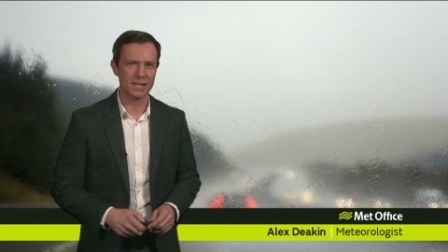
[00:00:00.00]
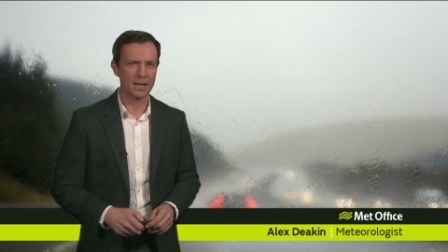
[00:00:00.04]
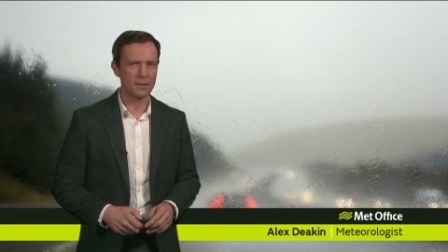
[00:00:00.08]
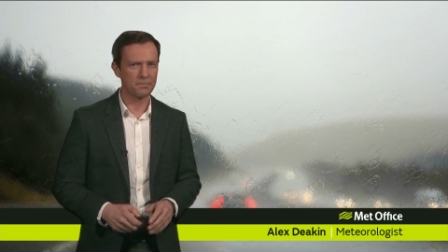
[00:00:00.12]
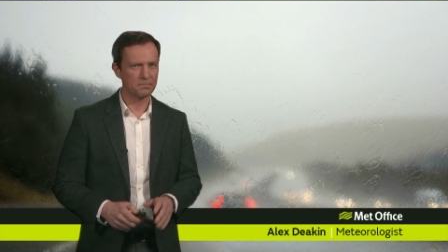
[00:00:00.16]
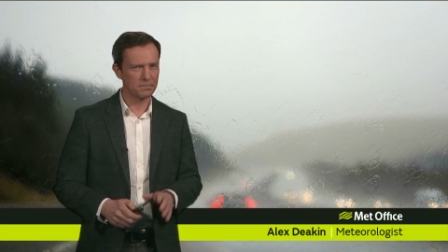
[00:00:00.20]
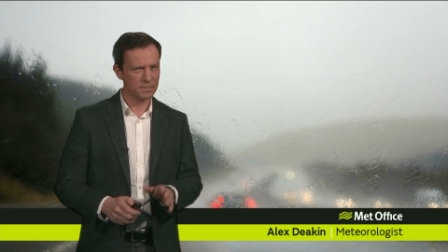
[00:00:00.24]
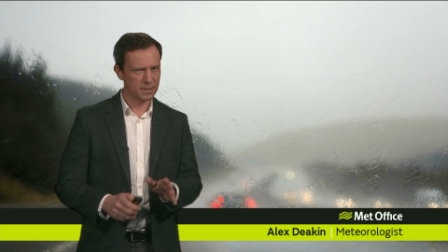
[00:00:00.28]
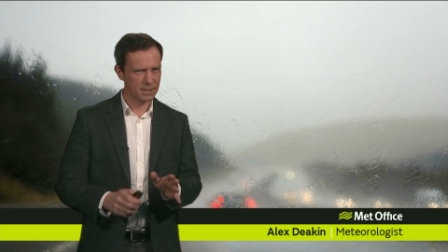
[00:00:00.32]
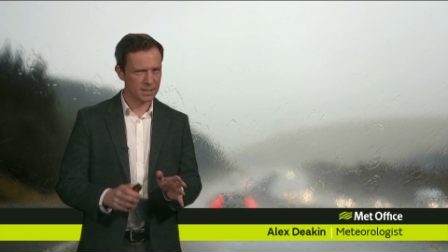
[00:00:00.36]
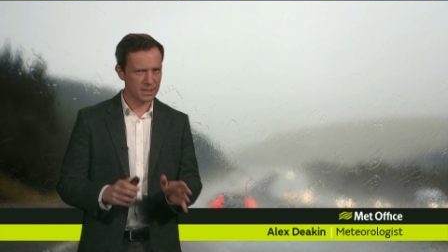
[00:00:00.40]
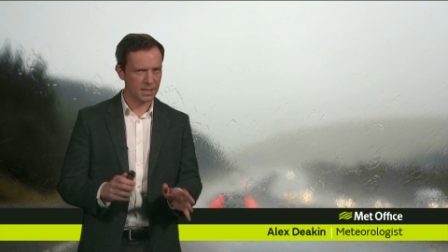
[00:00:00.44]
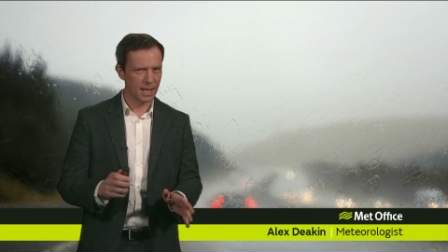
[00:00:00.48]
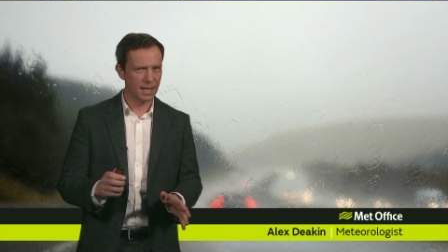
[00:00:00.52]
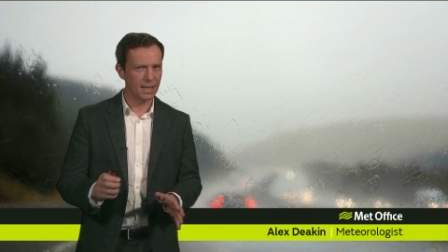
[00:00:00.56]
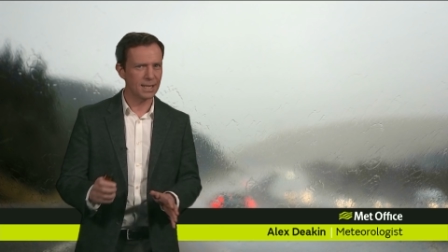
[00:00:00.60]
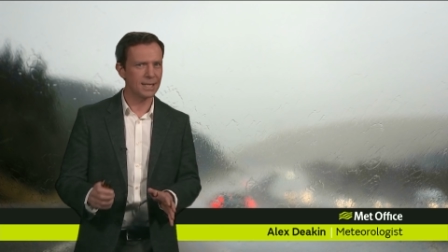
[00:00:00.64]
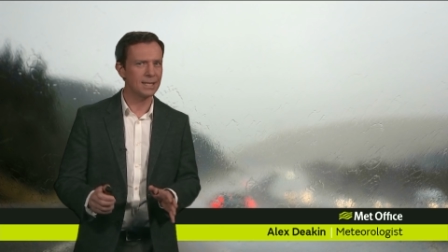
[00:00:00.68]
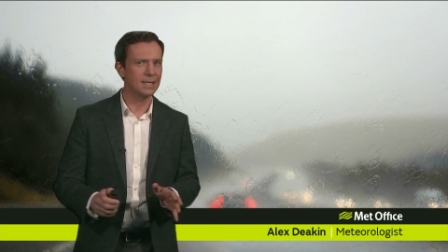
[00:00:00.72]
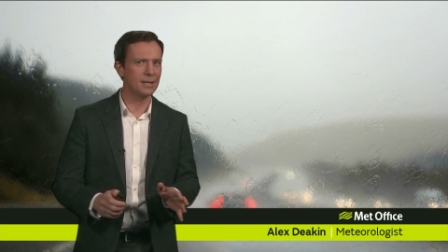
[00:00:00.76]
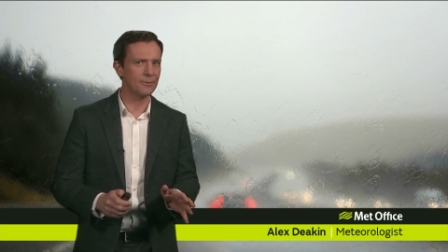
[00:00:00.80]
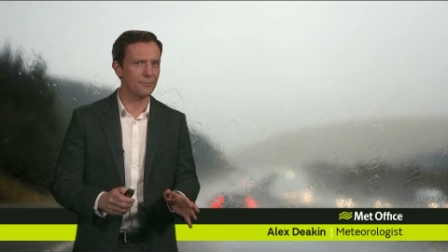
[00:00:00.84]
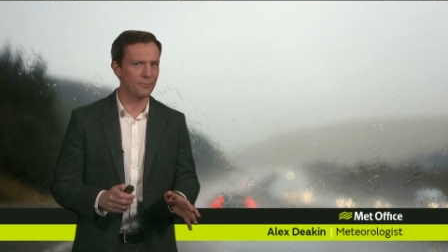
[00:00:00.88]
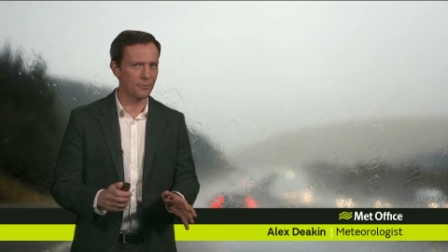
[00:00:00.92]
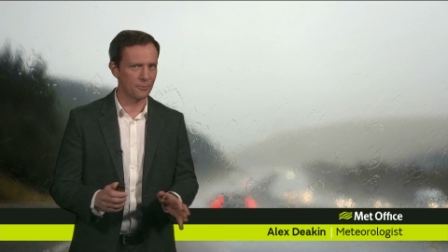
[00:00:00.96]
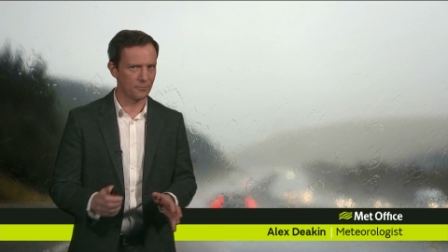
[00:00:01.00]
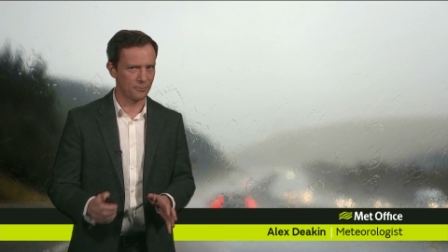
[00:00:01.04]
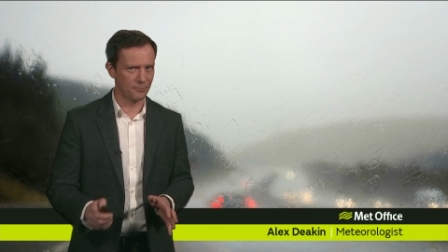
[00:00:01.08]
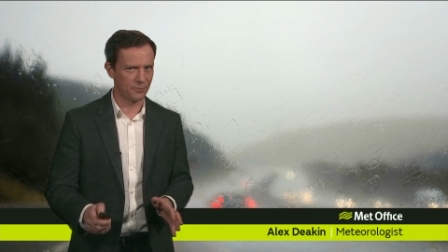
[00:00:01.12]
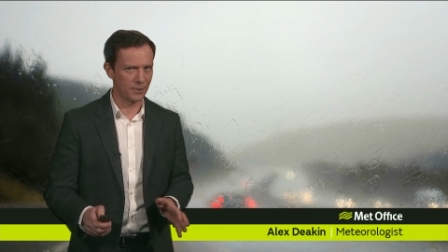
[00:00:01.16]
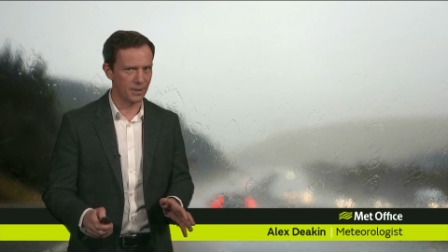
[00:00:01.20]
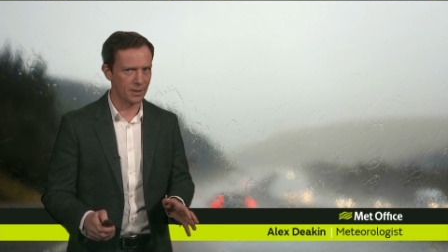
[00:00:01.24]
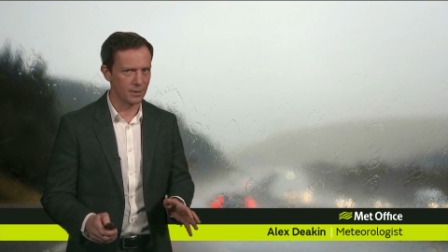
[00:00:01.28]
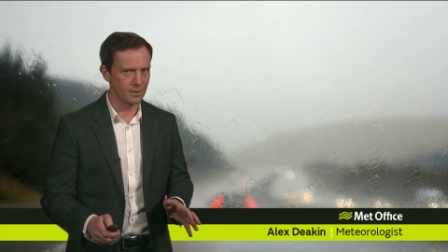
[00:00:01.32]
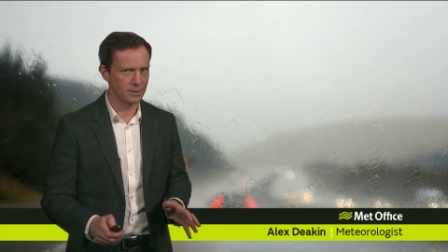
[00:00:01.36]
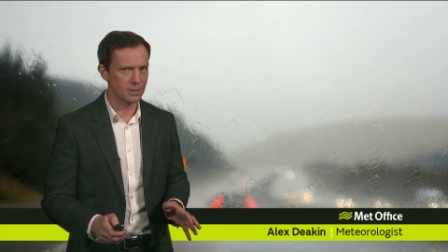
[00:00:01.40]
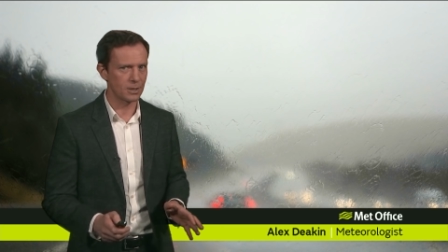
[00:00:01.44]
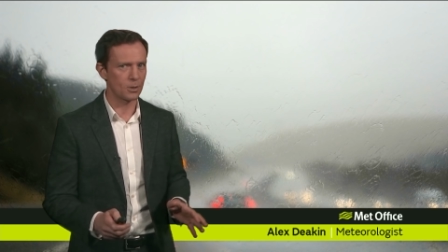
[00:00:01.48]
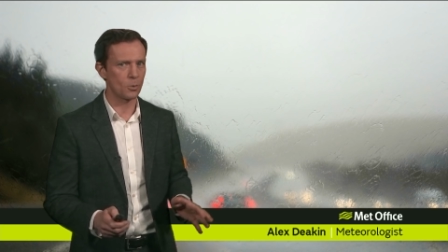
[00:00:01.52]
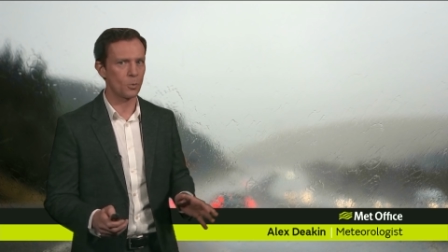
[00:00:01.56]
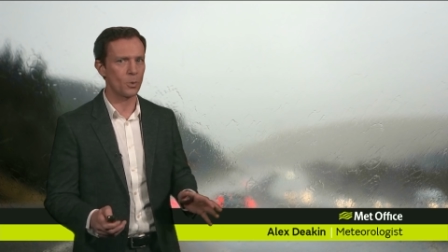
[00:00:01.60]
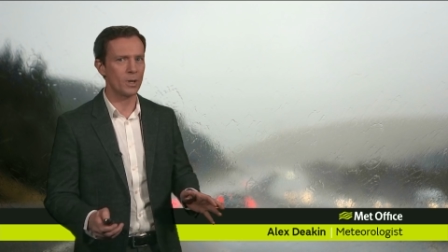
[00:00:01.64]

A slightly different feel to the